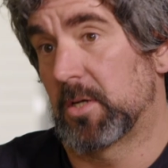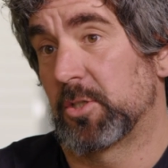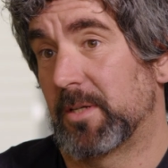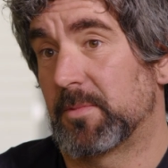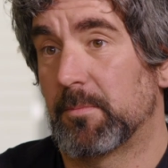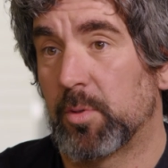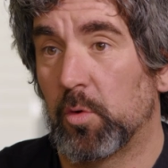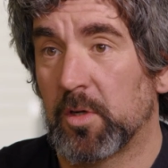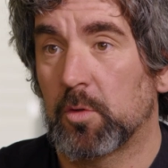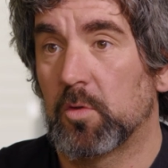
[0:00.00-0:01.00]
Partnership's
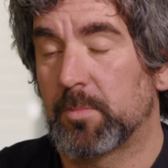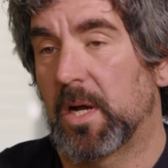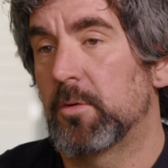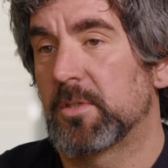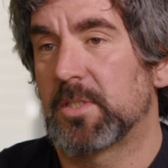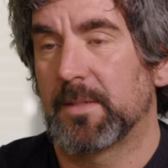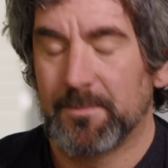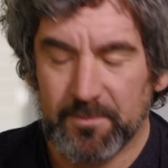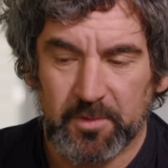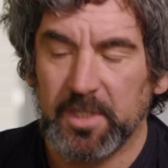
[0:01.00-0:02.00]
important, of course, but ownership
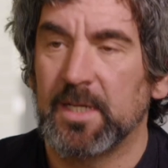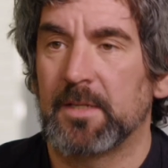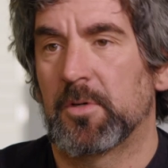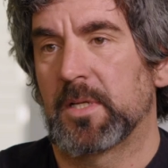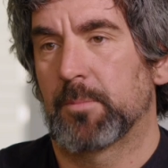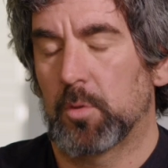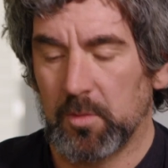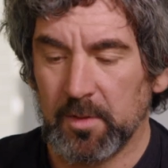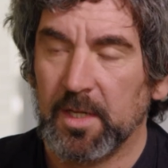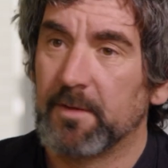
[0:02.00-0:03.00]
really, really
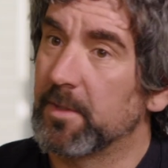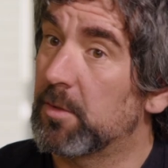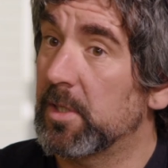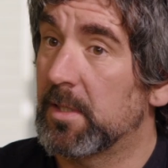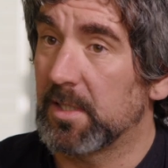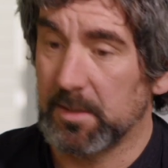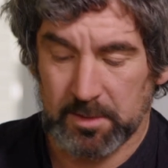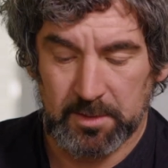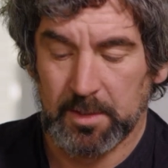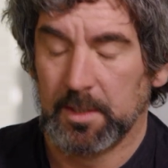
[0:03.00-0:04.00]
important for three
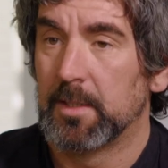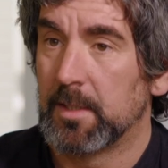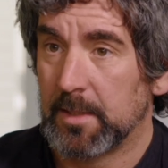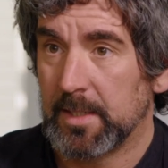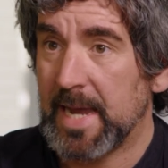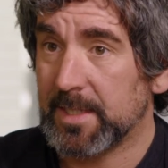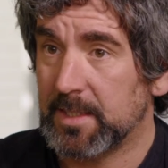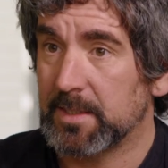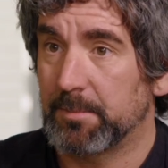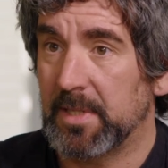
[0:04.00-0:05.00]
things.
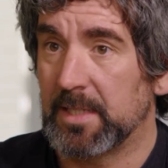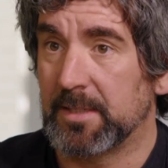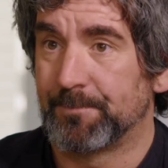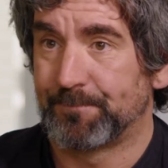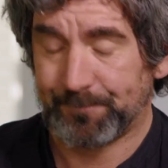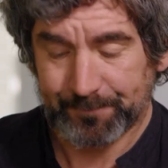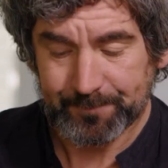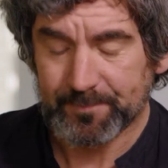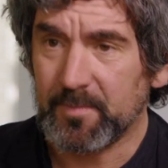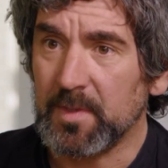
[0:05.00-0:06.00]
Accessibility.
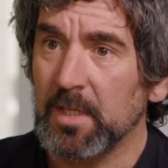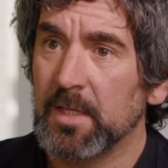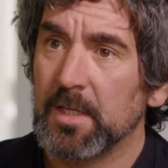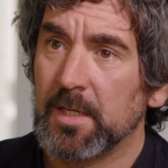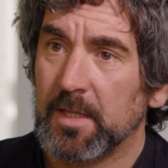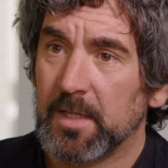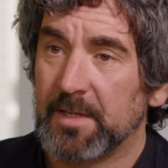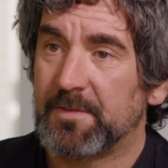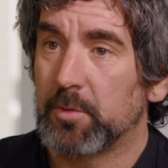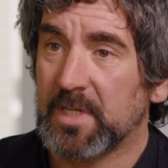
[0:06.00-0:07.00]

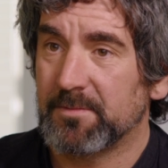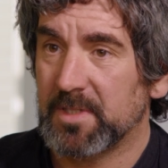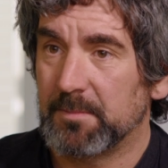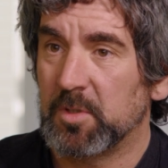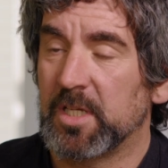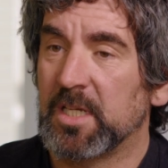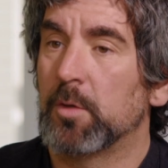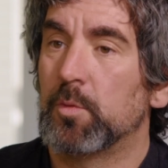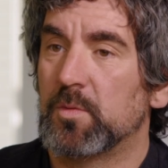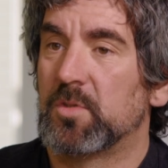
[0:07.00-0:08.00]
If the recovery community
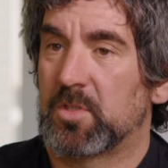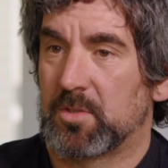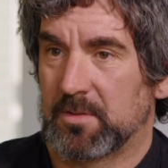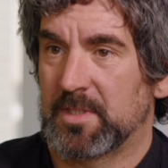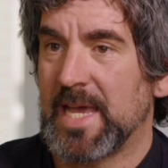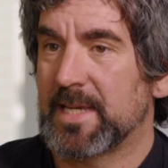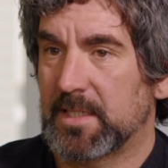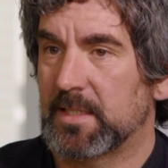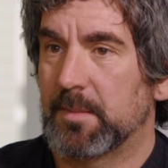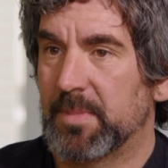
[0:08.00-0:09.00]
owns the
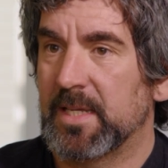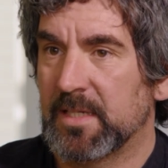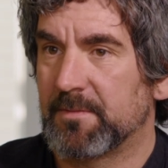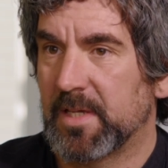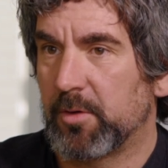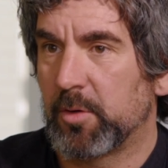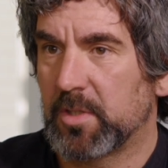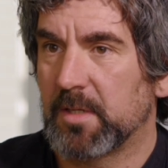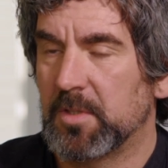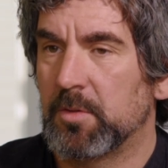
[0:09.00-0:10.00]
accessibility of their
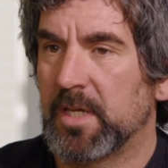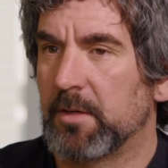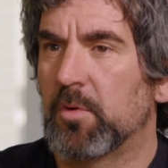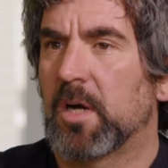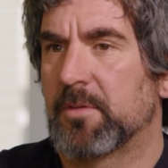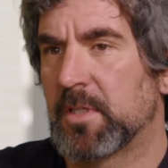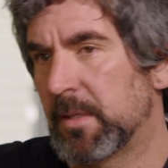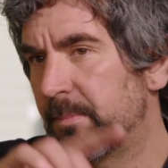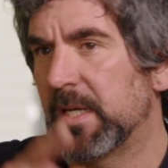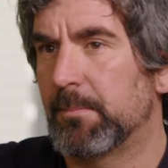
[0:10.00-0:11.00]
own community rather than
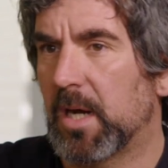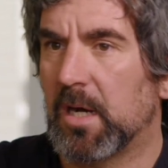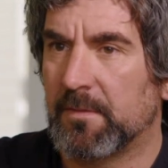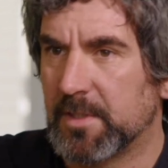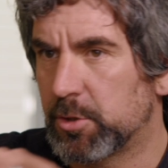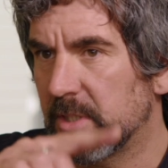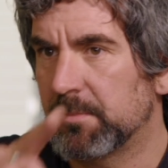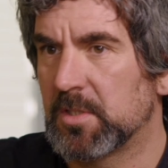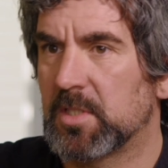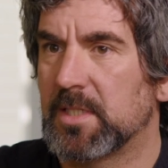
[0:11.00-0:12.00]
it being part of a
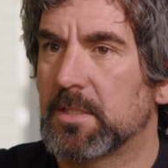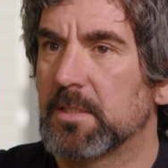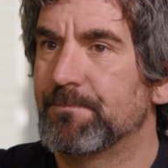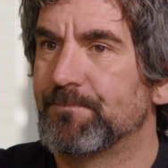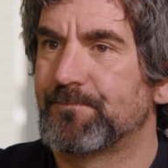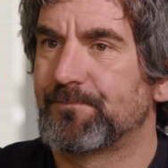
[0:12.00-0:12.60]
treatment system,